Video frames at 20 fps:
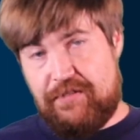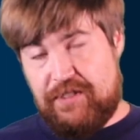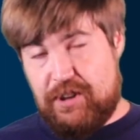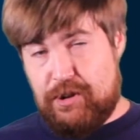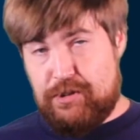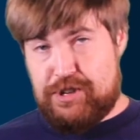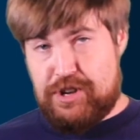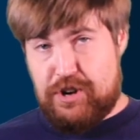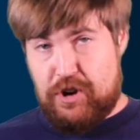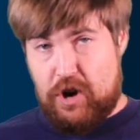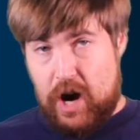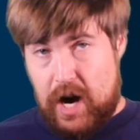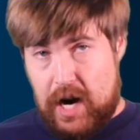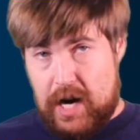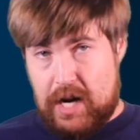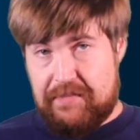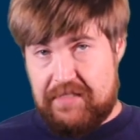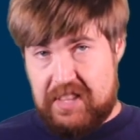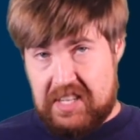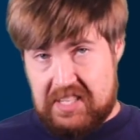future
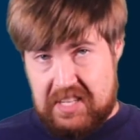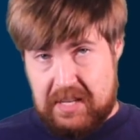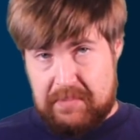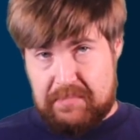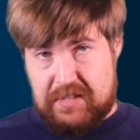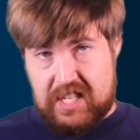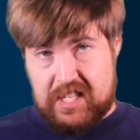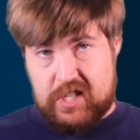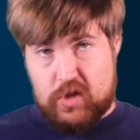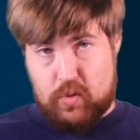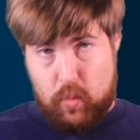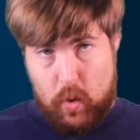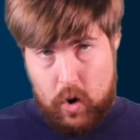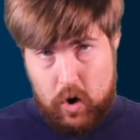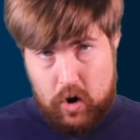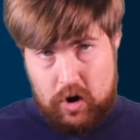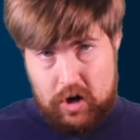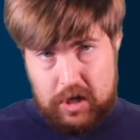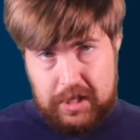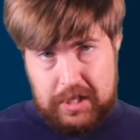of the Simpsons
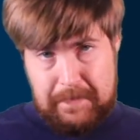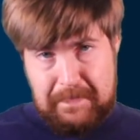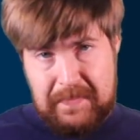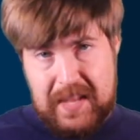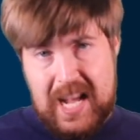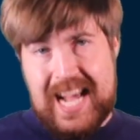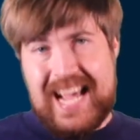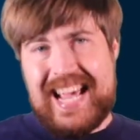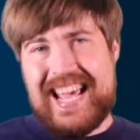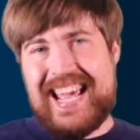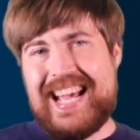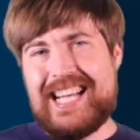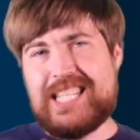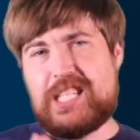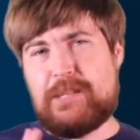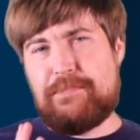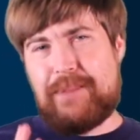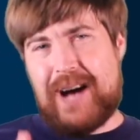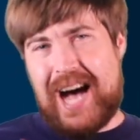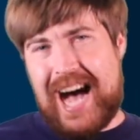world.
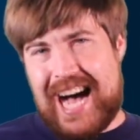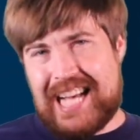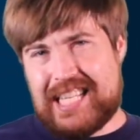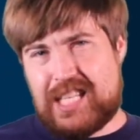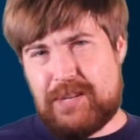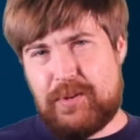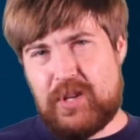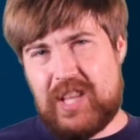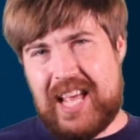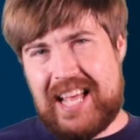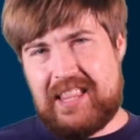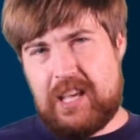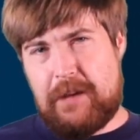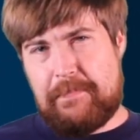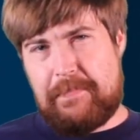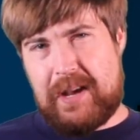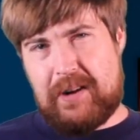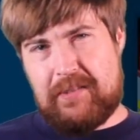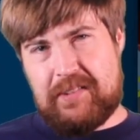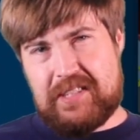It's possible that the
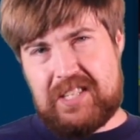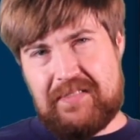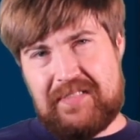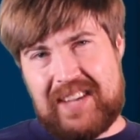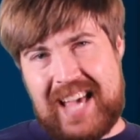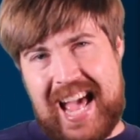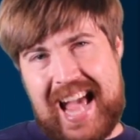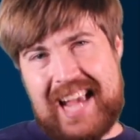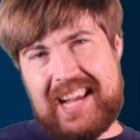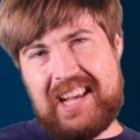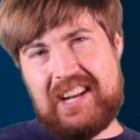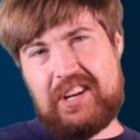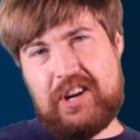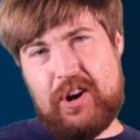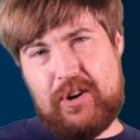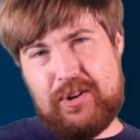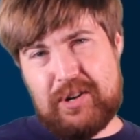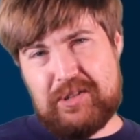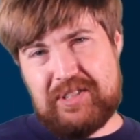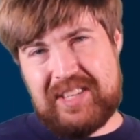appearance of Kang and
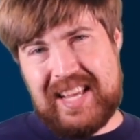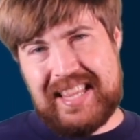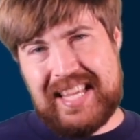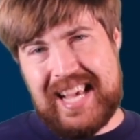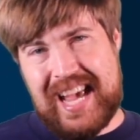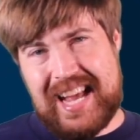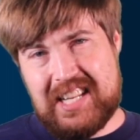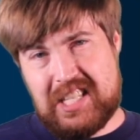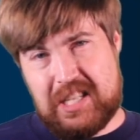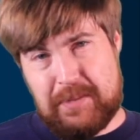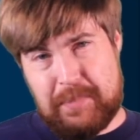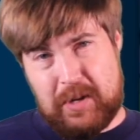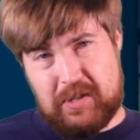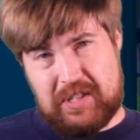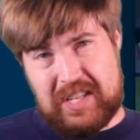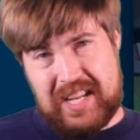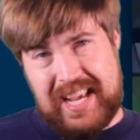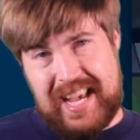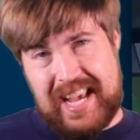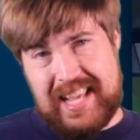Kodos at the end is
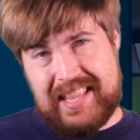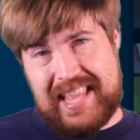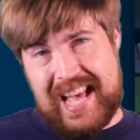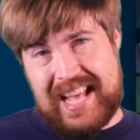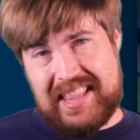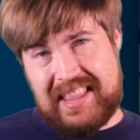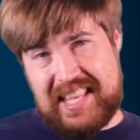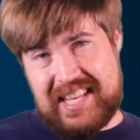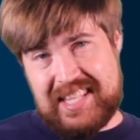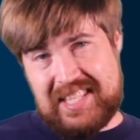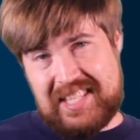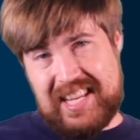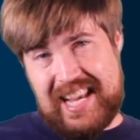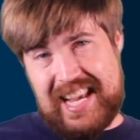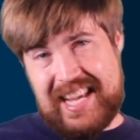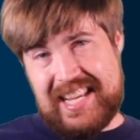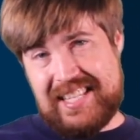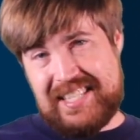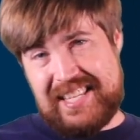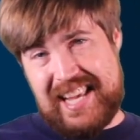supposed to hint that this
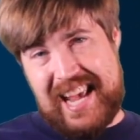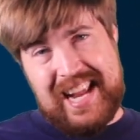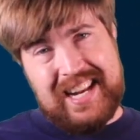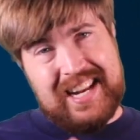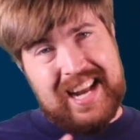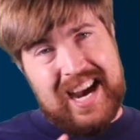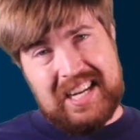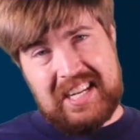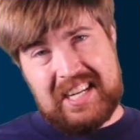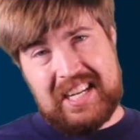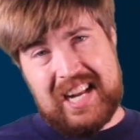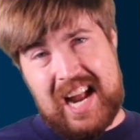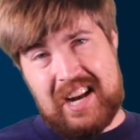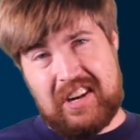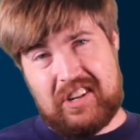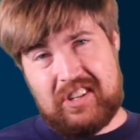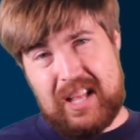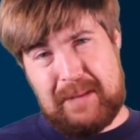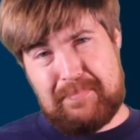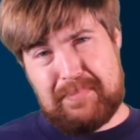is a
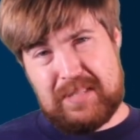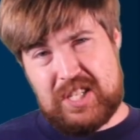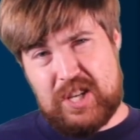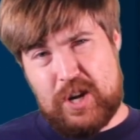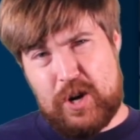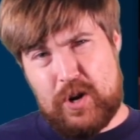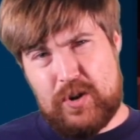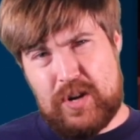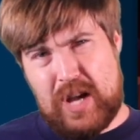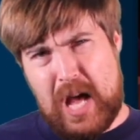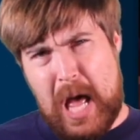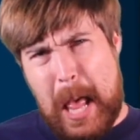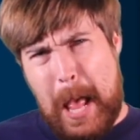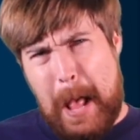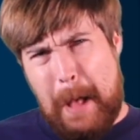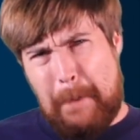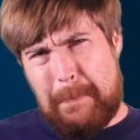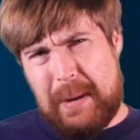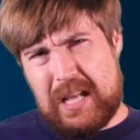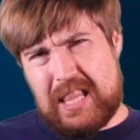non-canonical episode,
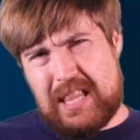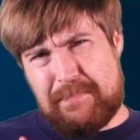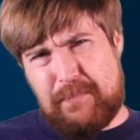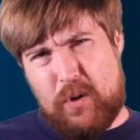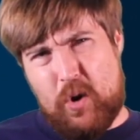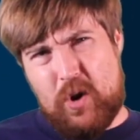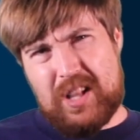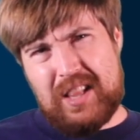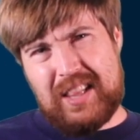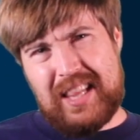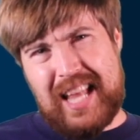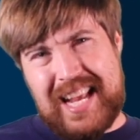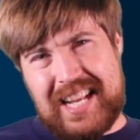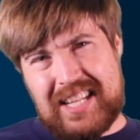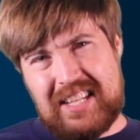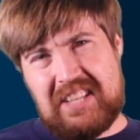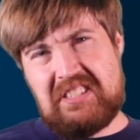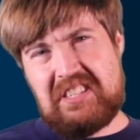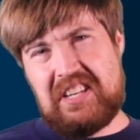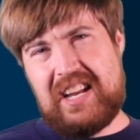but the more
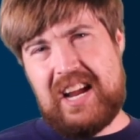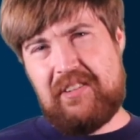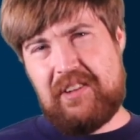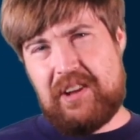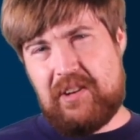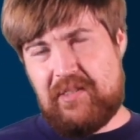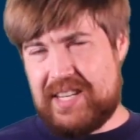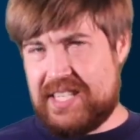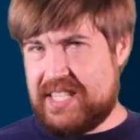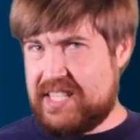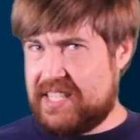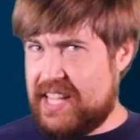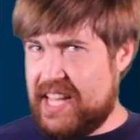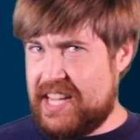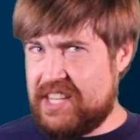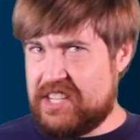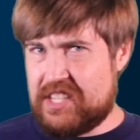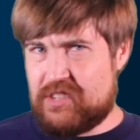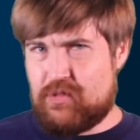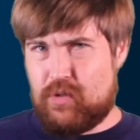likely scenario is
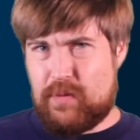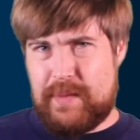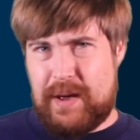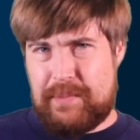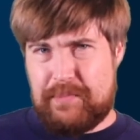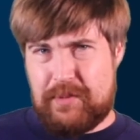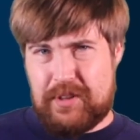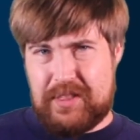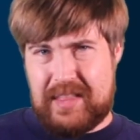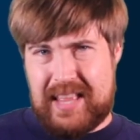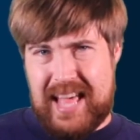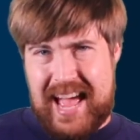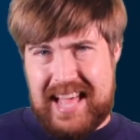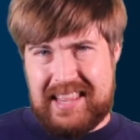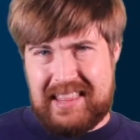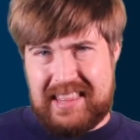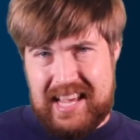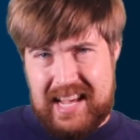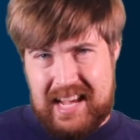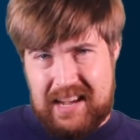they just remember
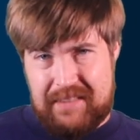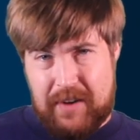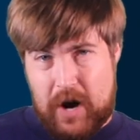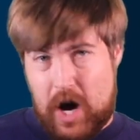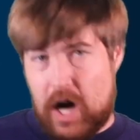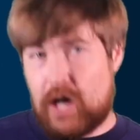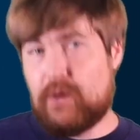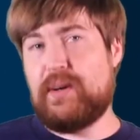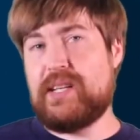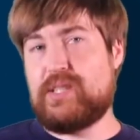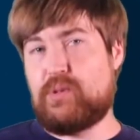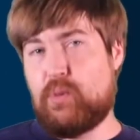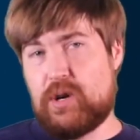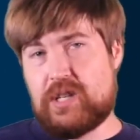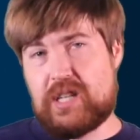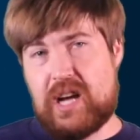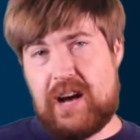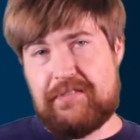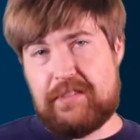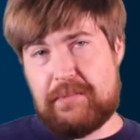that they've always
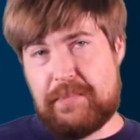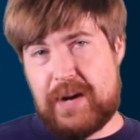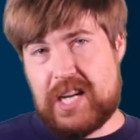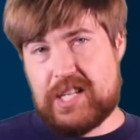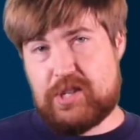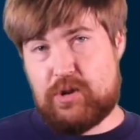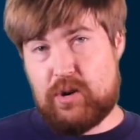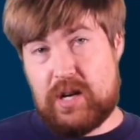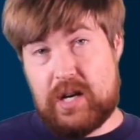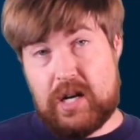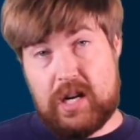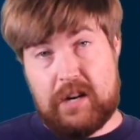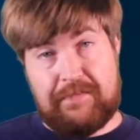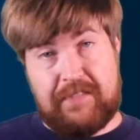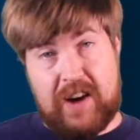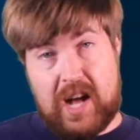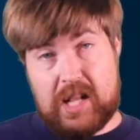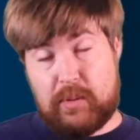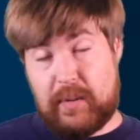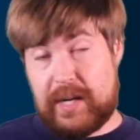worked off the mantra of
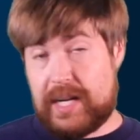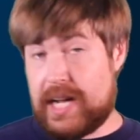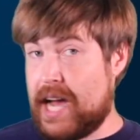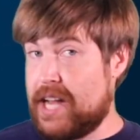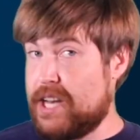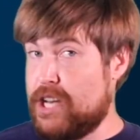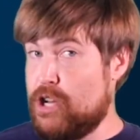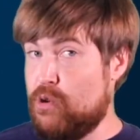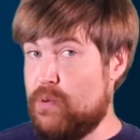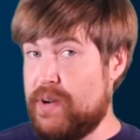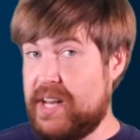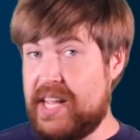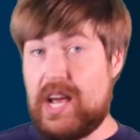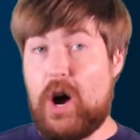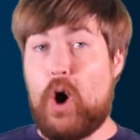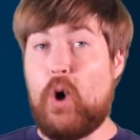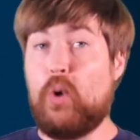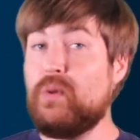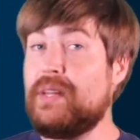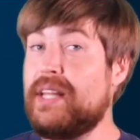following continuity
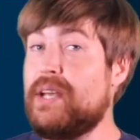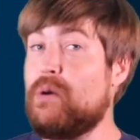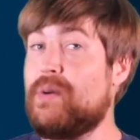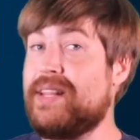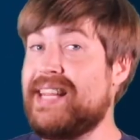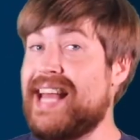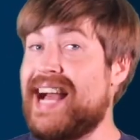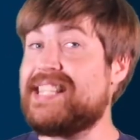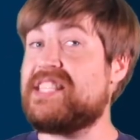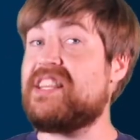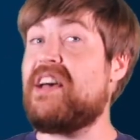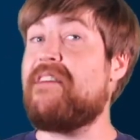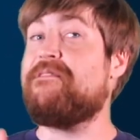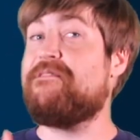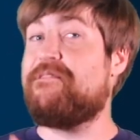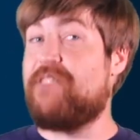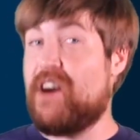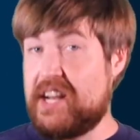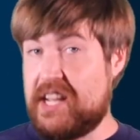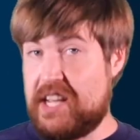only when that's
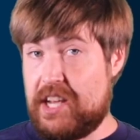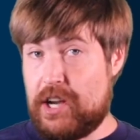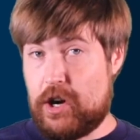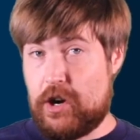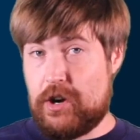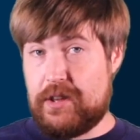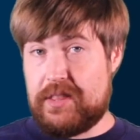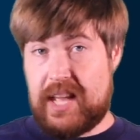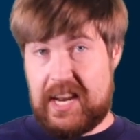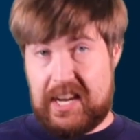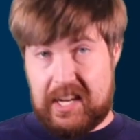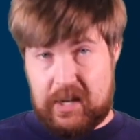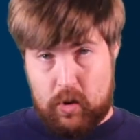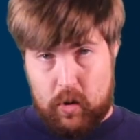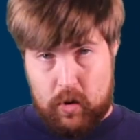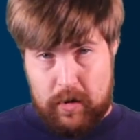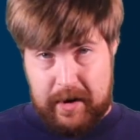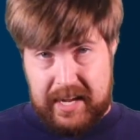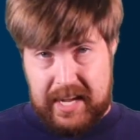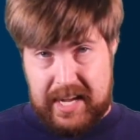funnier than
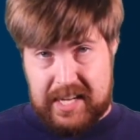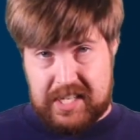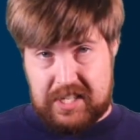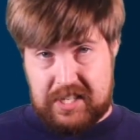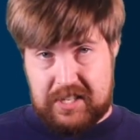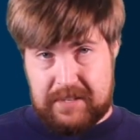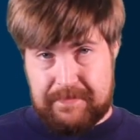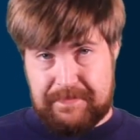ignoring it.